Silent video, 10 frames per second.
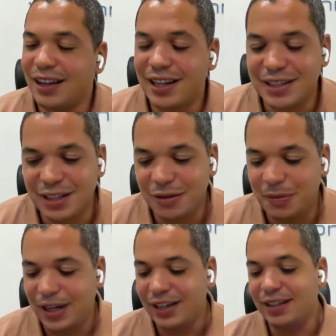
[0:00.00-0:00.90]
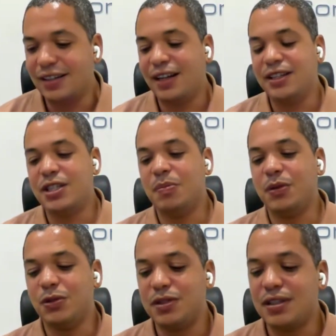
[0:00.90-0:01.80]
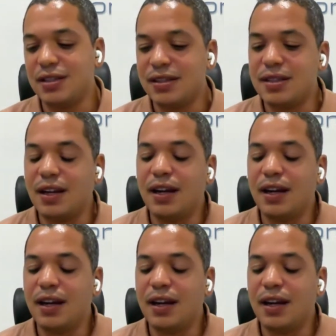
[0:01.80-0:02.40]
cousin of mine, and she produces